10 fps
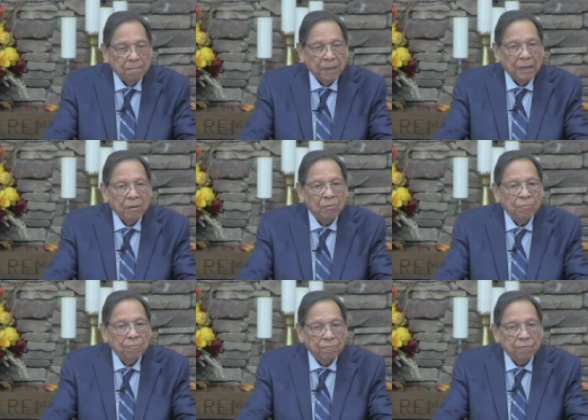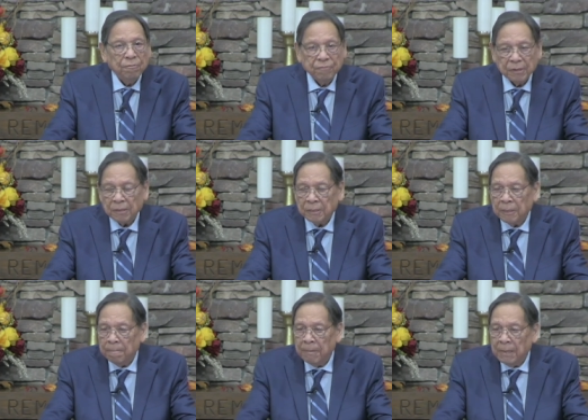being fulfilled.